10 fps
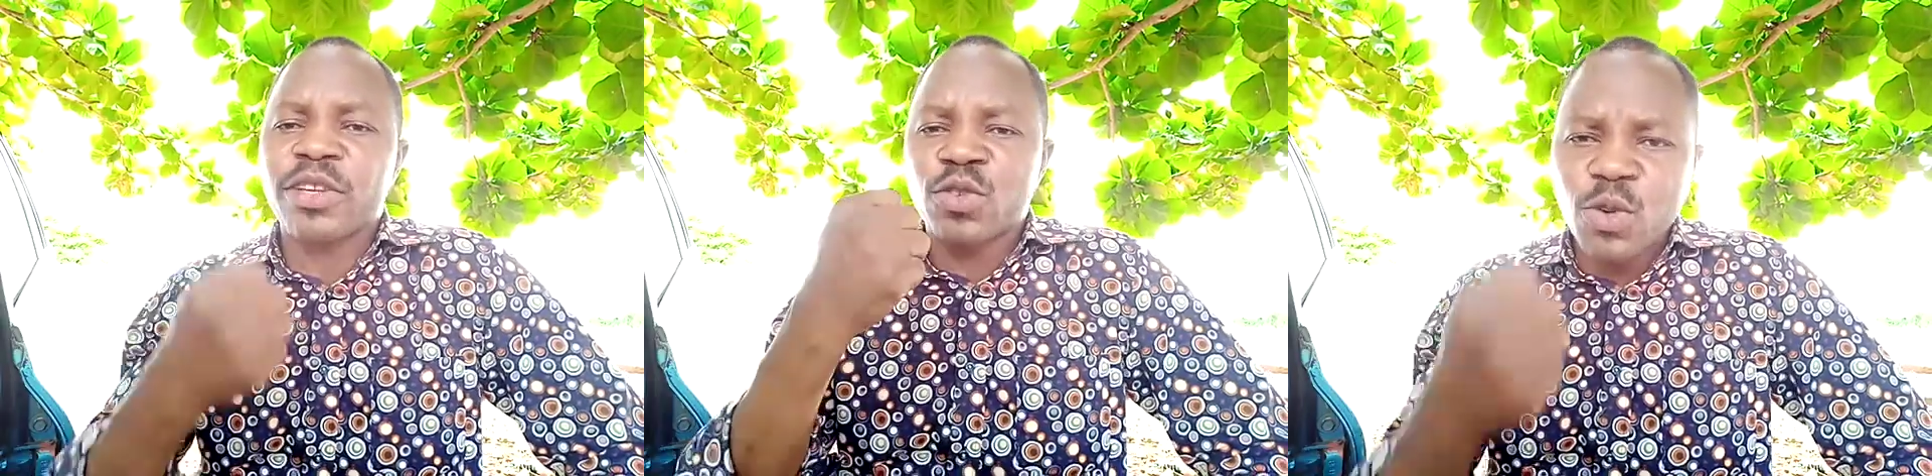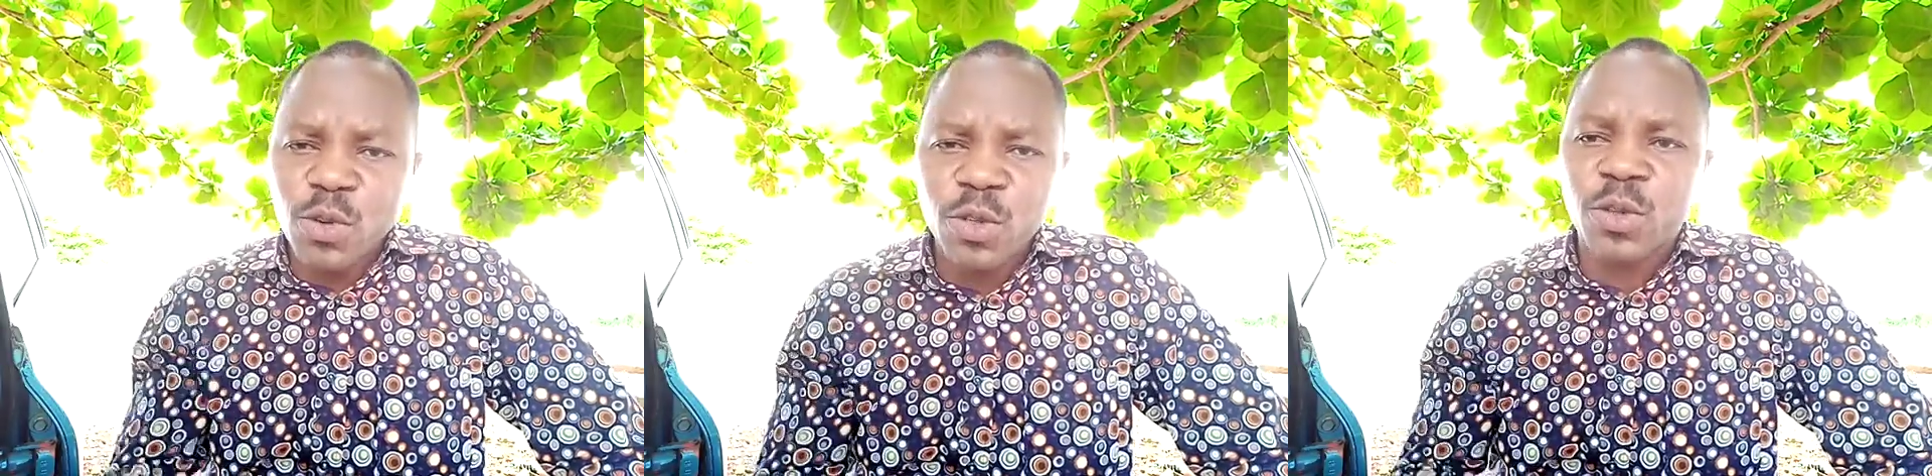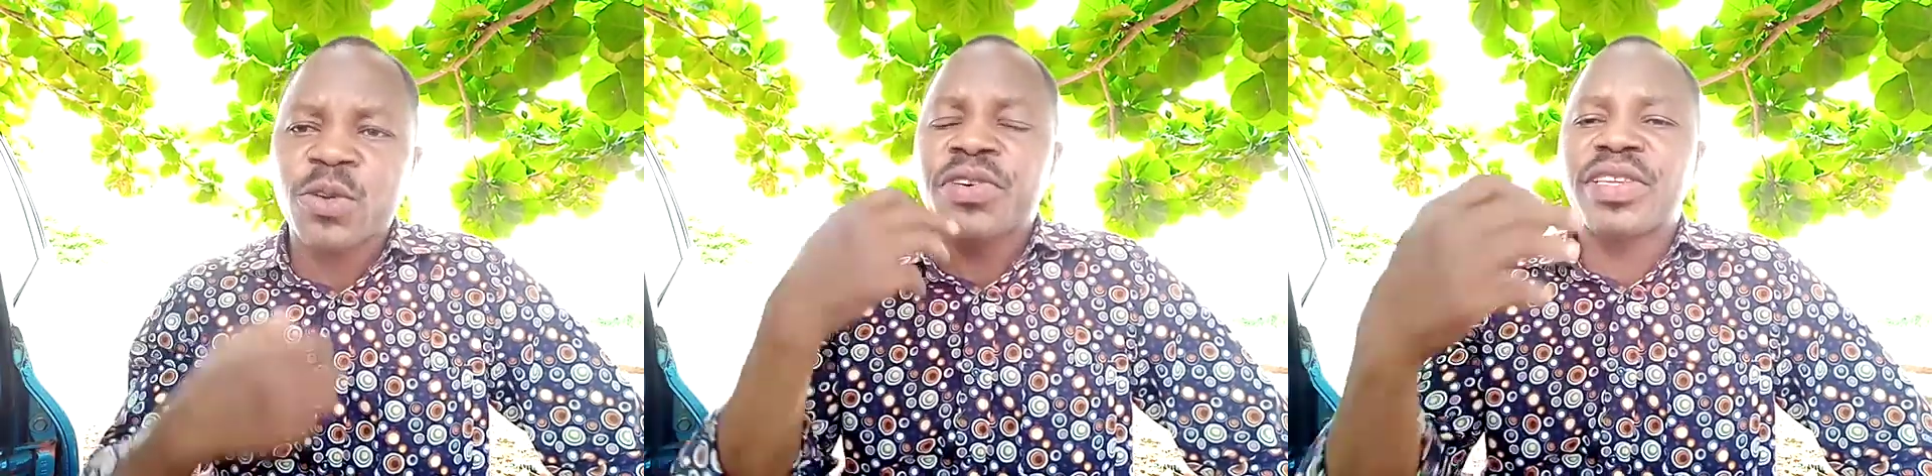tools
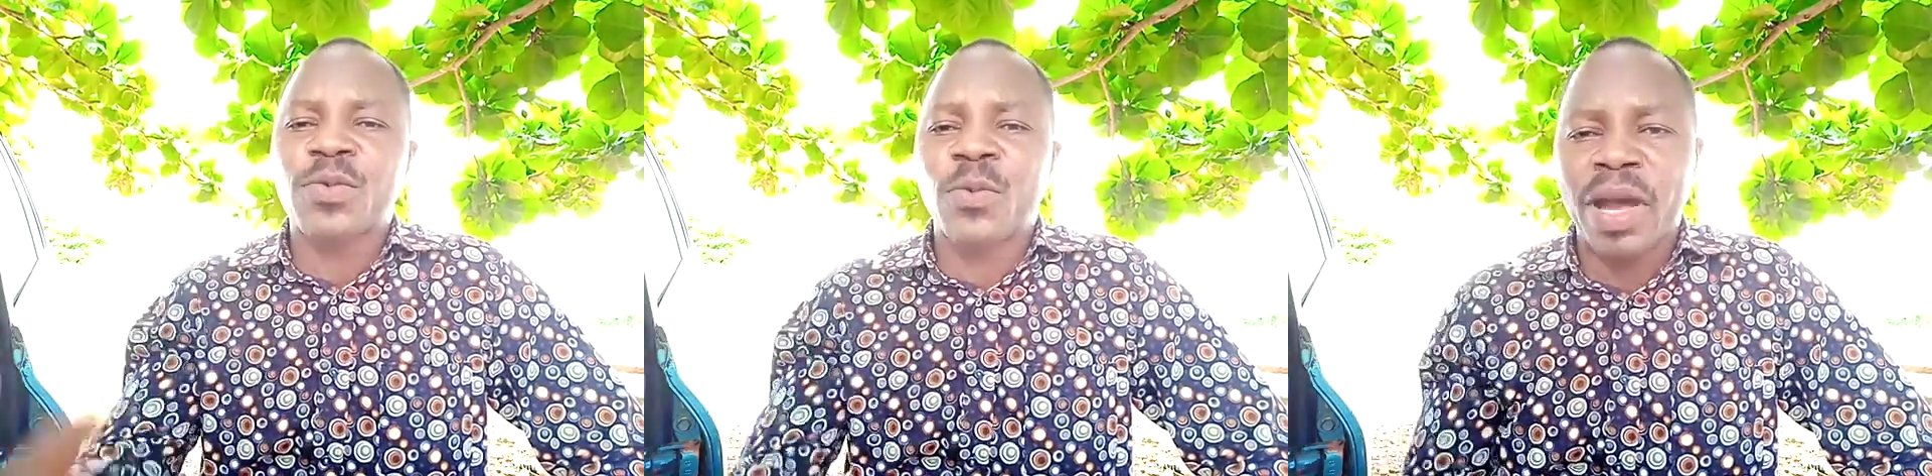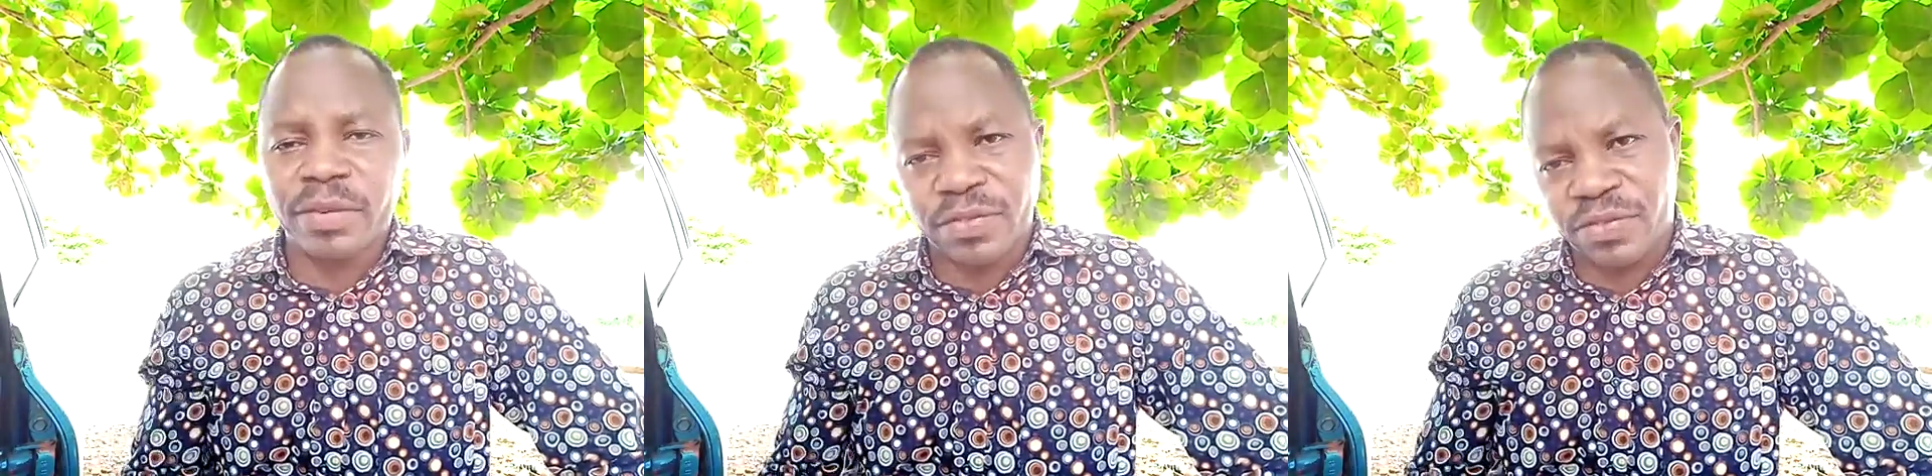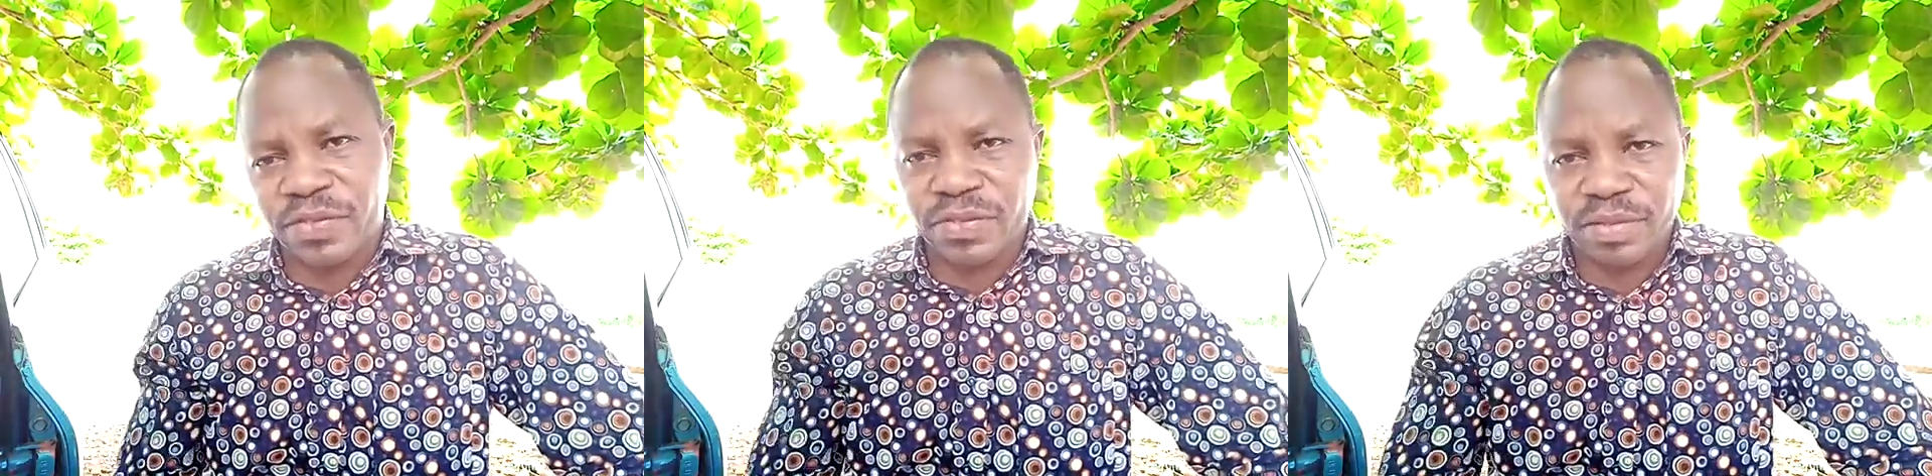to create
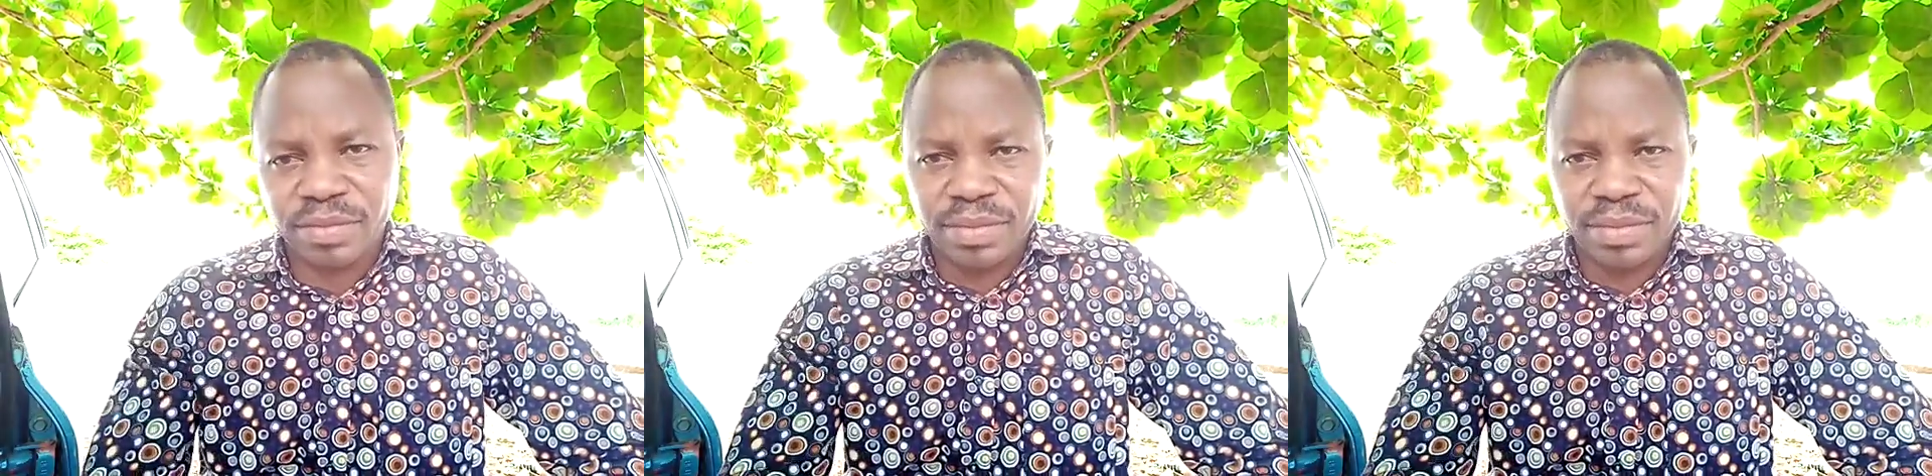wealth.